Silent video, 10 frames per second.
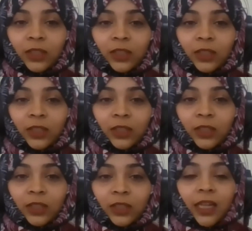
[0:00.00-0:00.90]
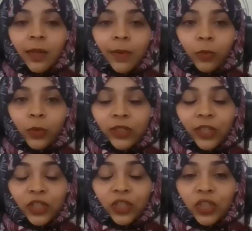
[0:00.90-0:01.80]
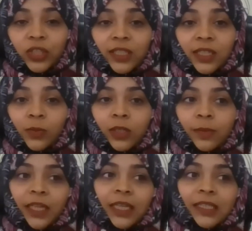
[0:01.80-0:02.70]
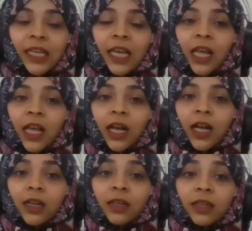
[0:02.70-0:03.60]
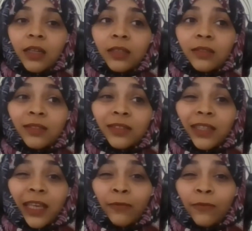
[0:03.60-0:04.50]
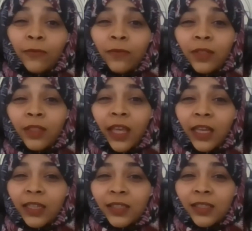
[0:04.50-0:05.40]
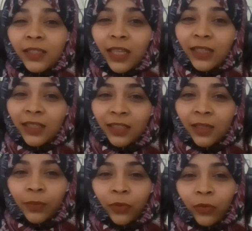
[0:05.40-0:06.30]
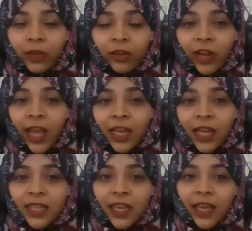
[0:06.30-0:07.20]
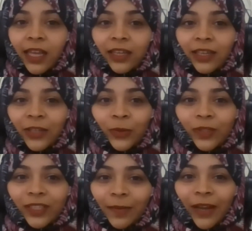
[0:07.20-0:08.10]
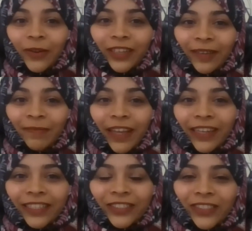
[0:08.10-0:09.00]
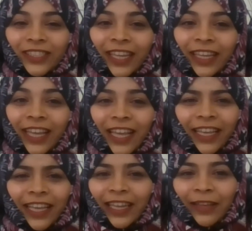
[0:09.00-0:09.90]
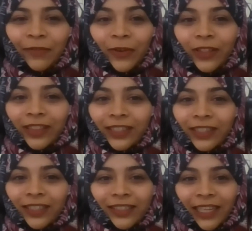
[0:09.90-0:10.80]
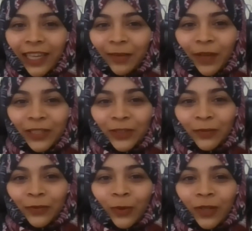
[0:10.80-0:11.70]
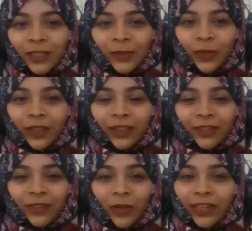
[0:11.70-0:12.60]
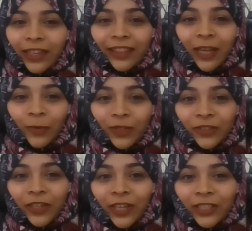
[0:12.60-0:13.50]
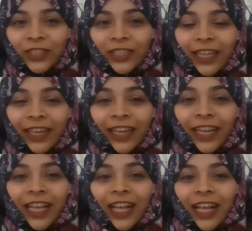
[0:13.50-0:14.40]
the new updates that come out with search engines as well. Because uh, if things did slip through the cracks and you somehow did manage to like get even on the second page of Google with content that was regurgitated,